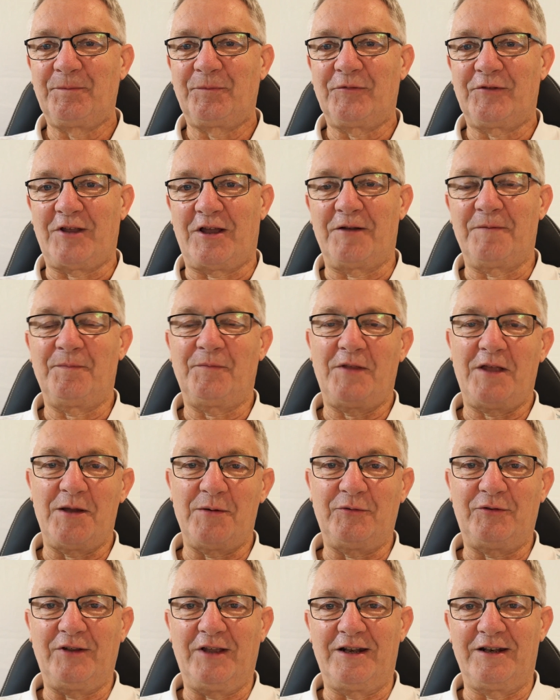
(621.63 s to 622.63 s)
So that
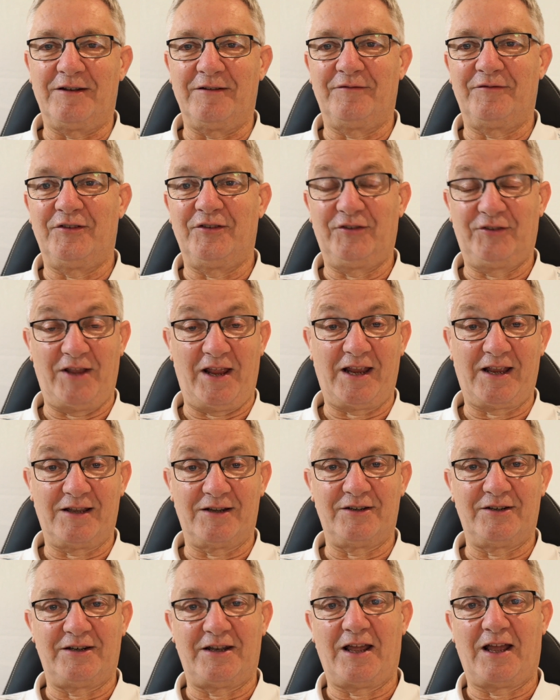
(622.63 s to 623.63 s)
was the end of the
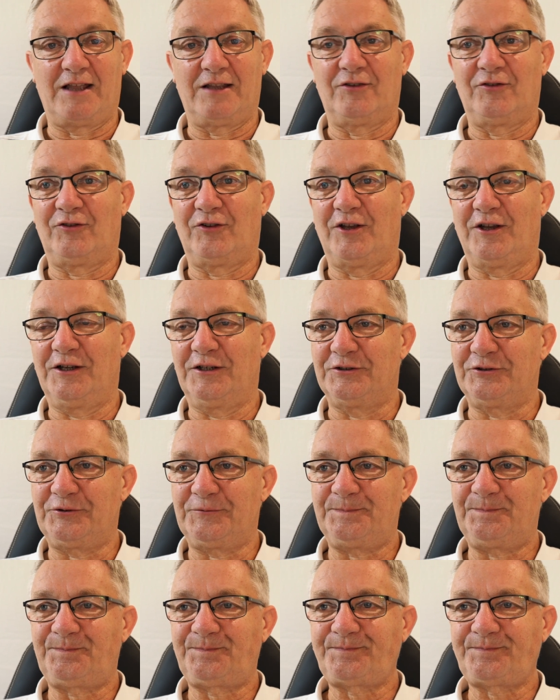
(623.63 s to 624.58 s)
second day's search.